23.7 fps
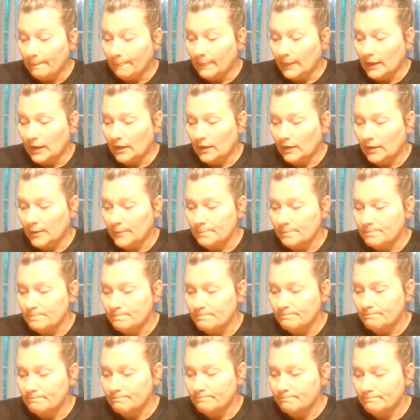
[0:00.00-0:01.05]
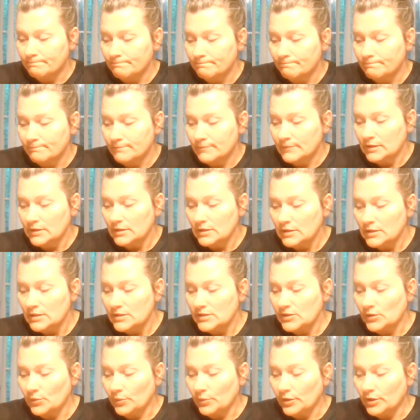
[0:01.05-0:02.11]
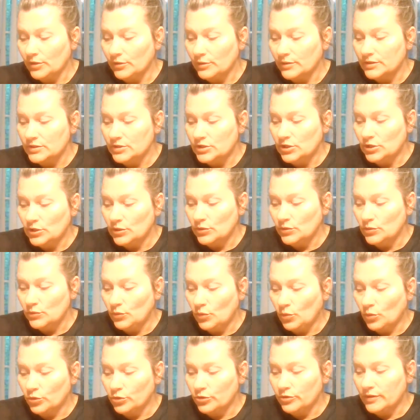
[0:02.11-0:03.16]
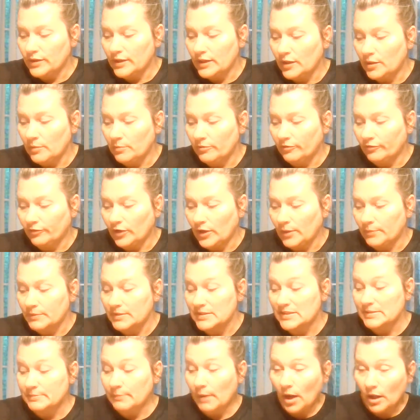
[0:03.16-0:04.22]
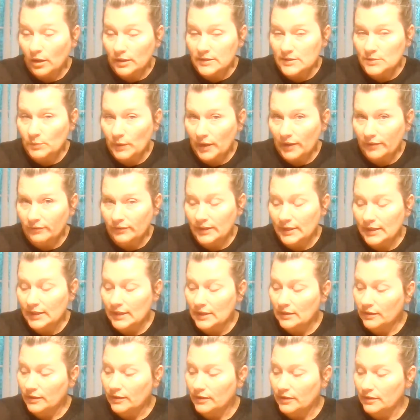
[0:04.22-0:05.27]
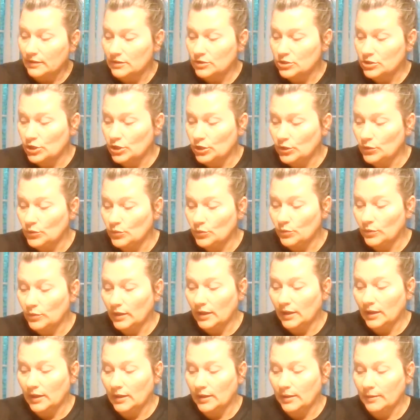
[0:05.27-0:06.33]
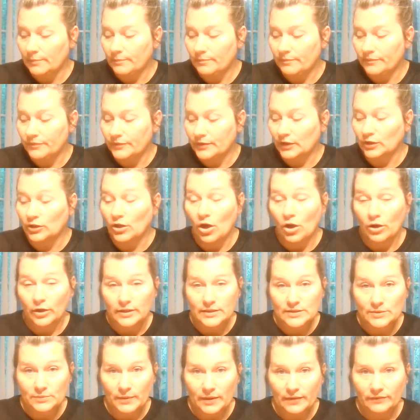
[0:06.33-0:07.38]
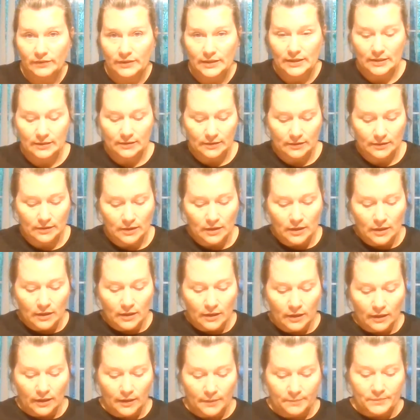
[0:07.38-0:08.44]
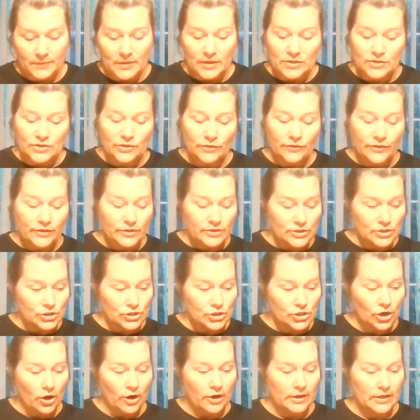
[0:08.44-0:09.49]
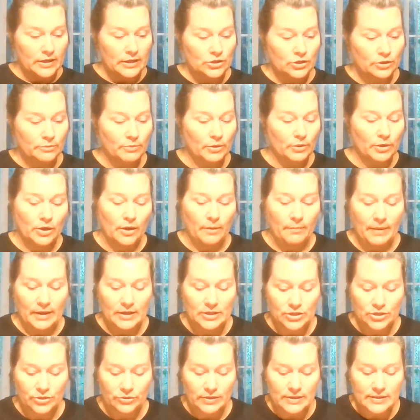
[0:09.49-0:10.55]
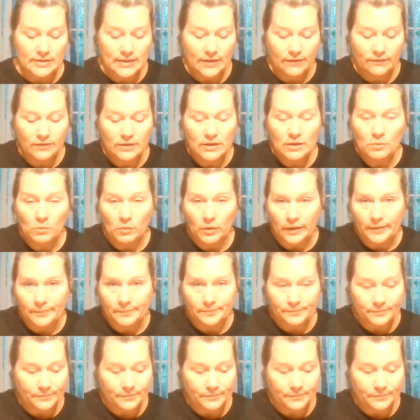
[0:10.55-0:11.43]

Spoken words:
So we're going to order them from the smallest wavelength to the longest wavelength. So there's a chart in your book on page 371.